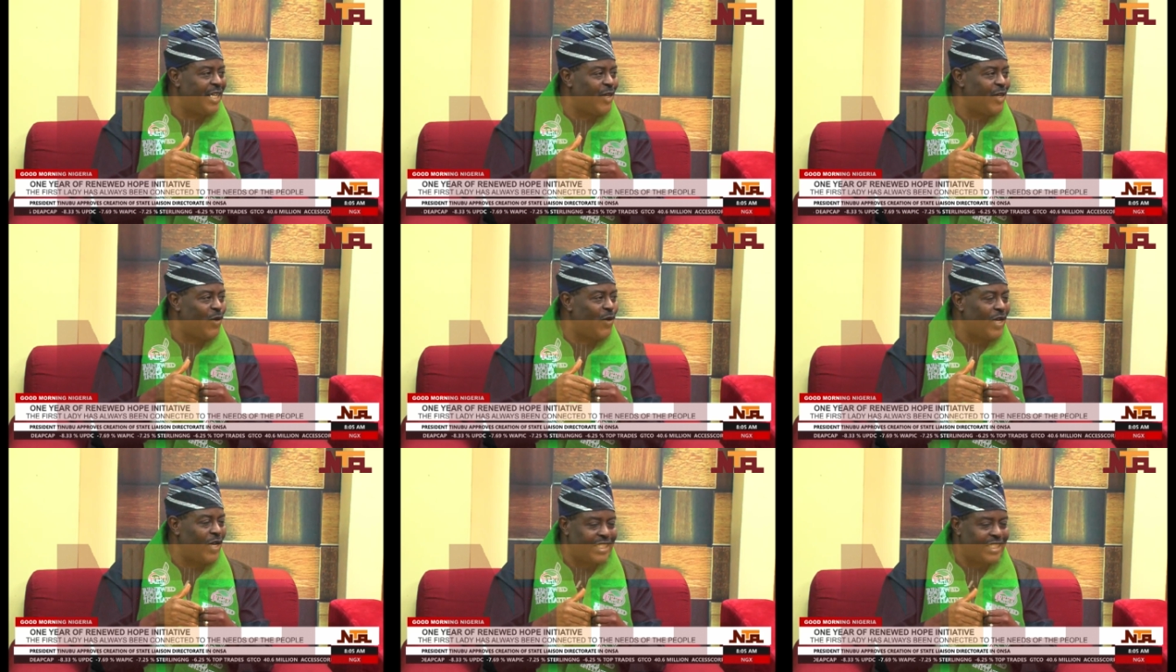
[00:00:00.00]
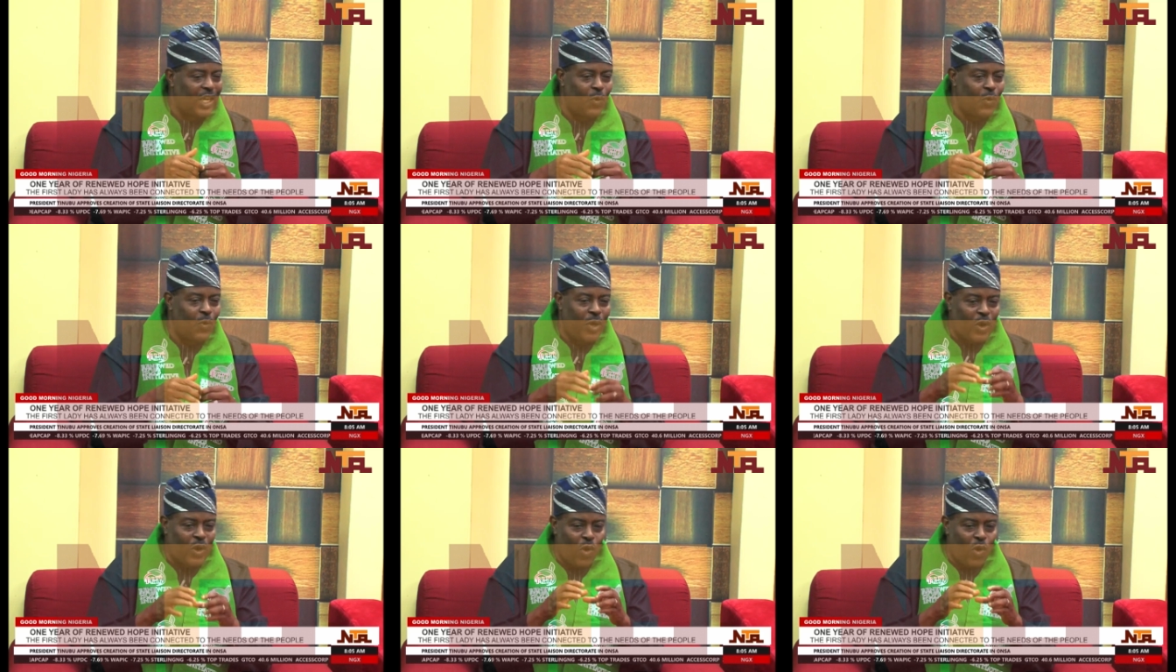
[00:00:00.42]
You understand?
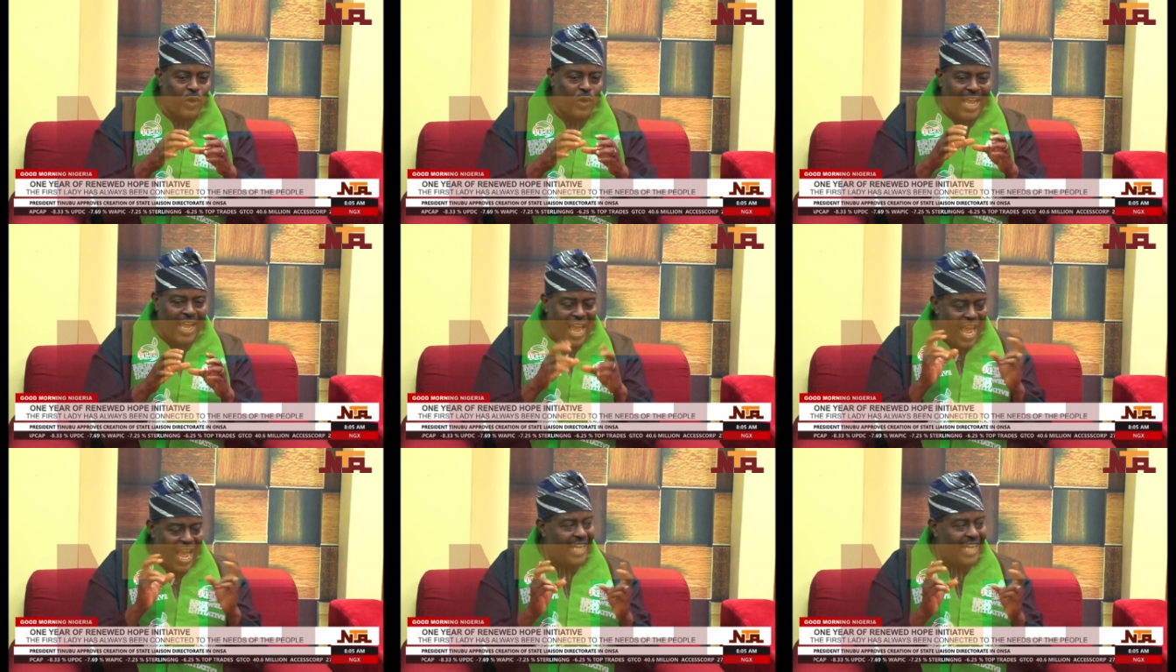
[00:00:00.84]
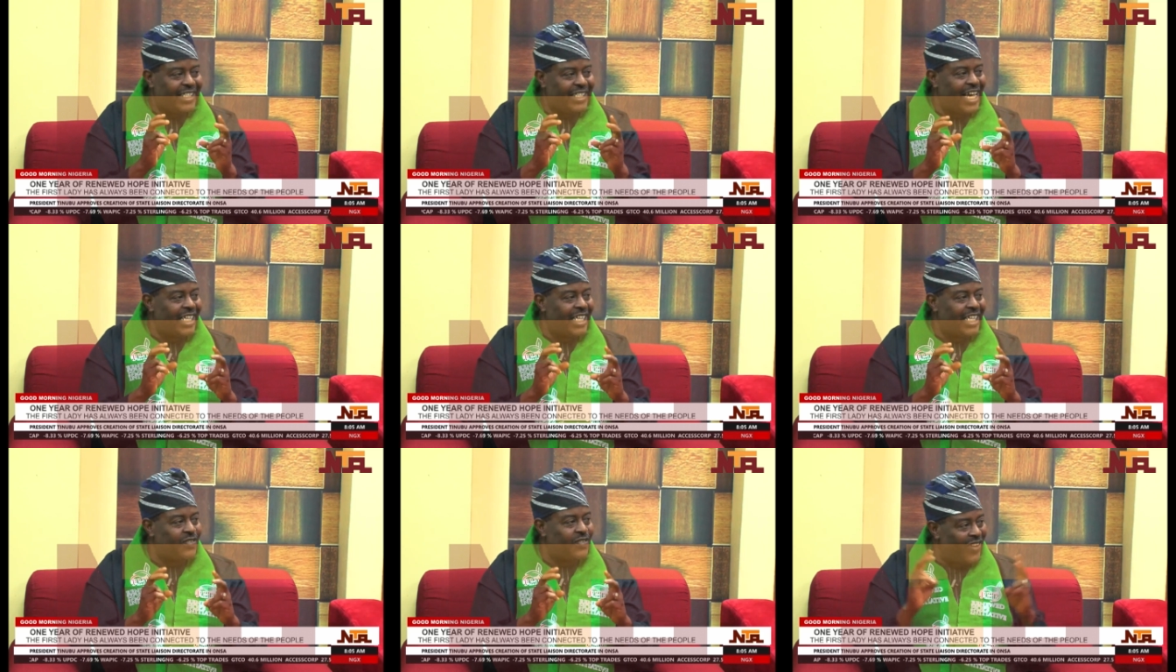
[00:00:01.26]
We only act
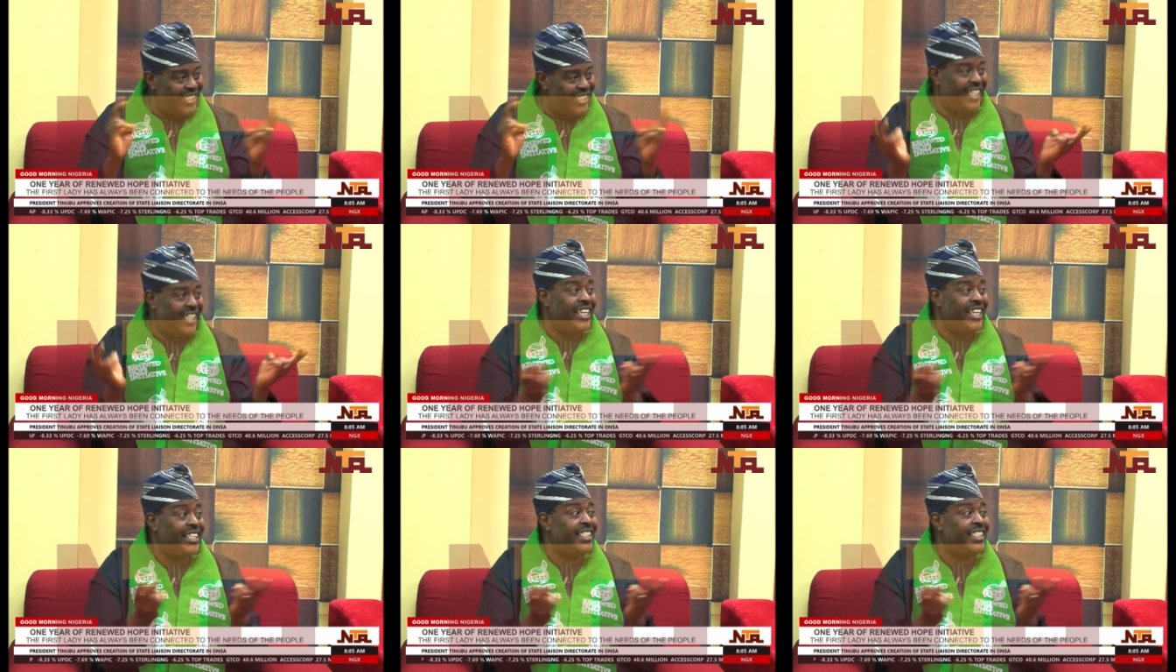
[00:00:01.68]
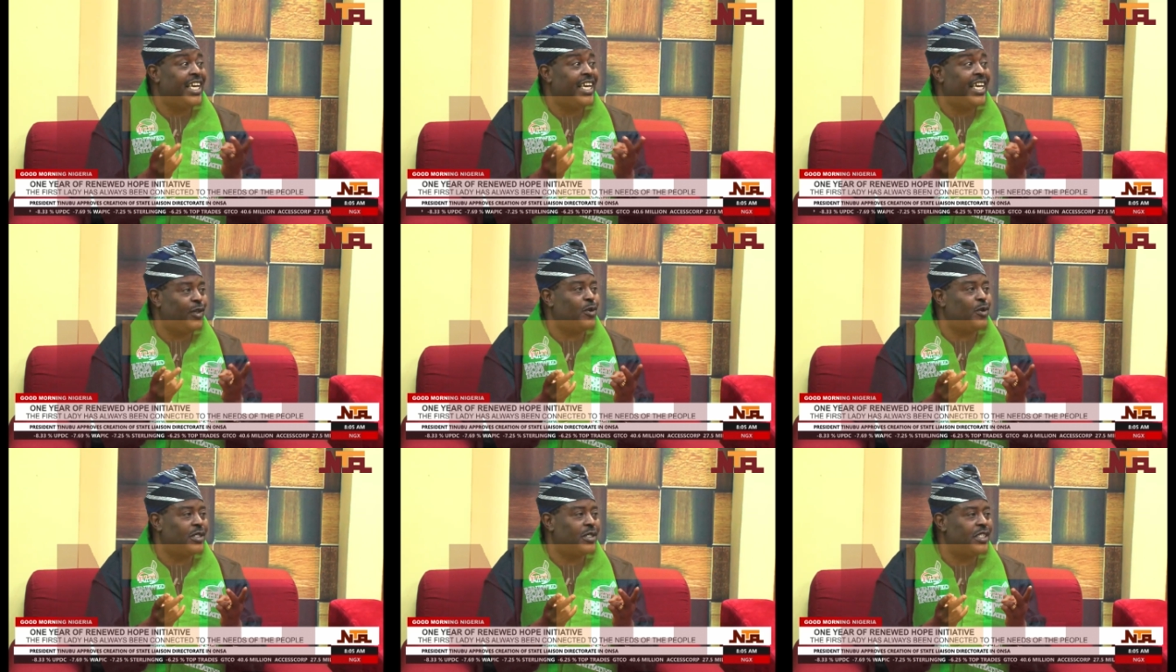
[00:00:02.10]
as
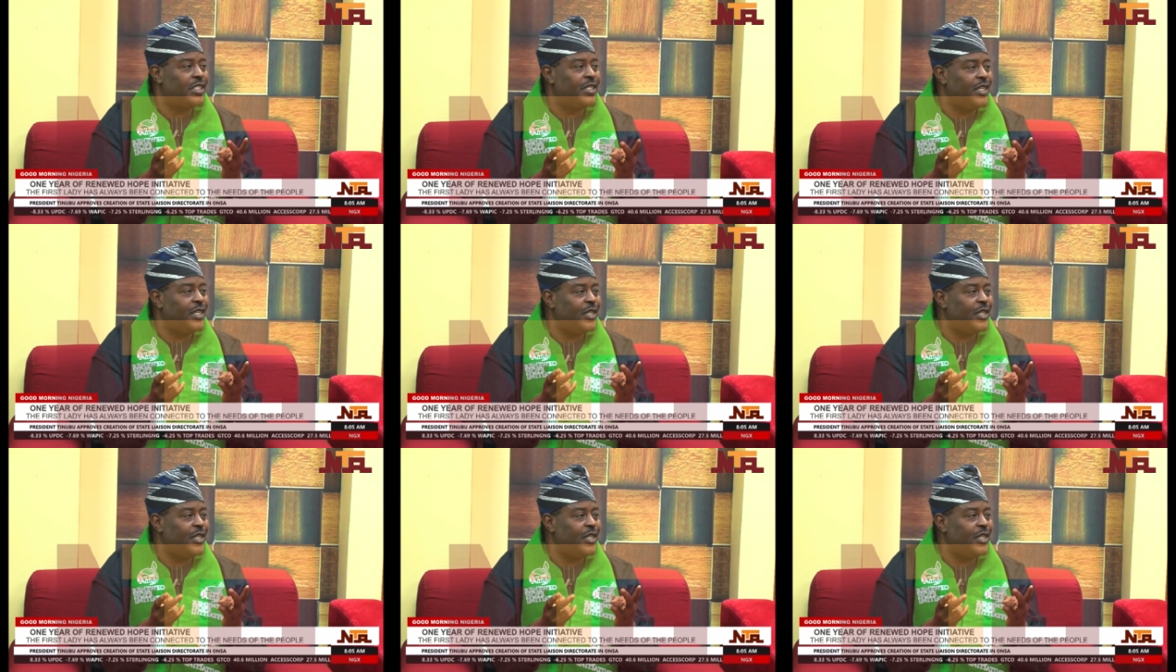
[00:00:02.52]
facilitators.